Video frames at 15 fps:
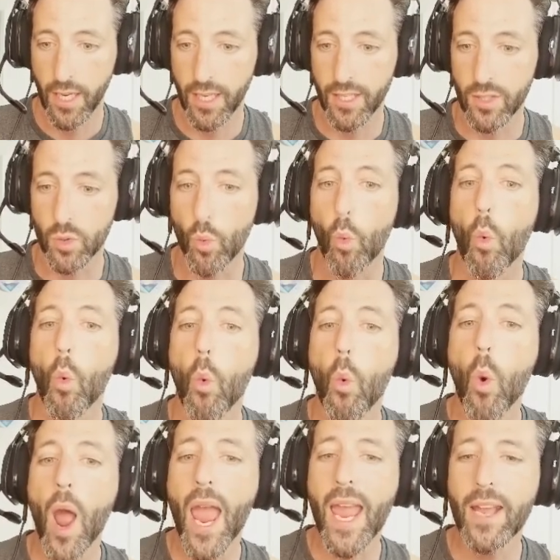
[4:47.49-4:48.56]
is
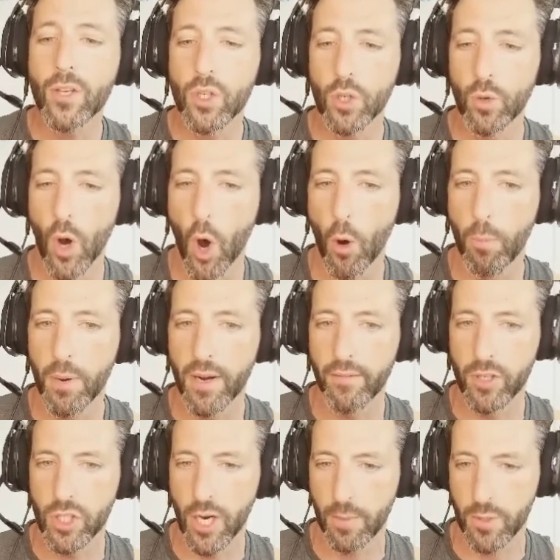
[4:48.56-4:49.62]
way too open of
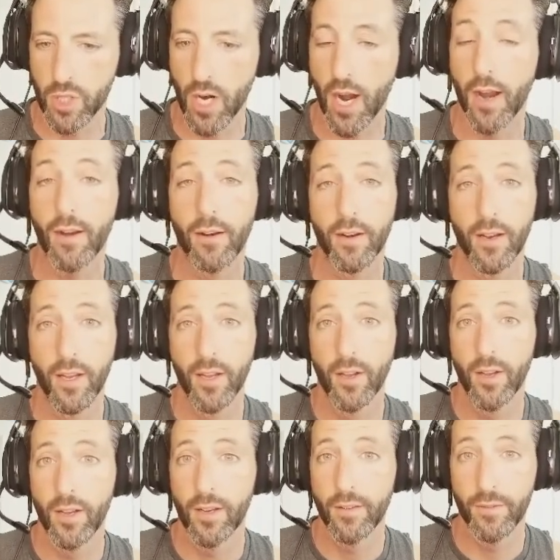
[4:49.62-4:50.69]
a jump shot
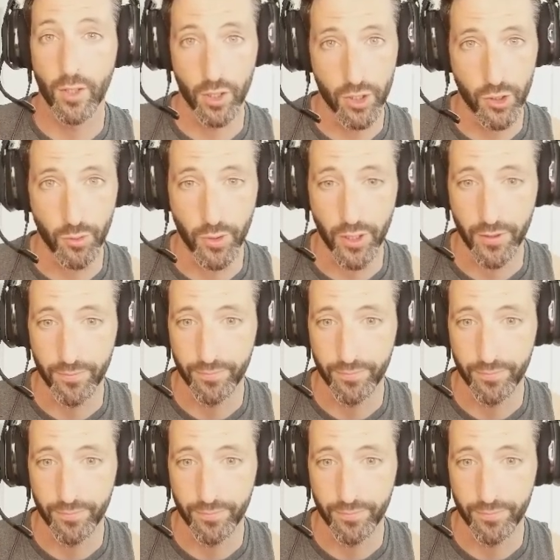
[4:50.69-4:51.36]
for a shooter.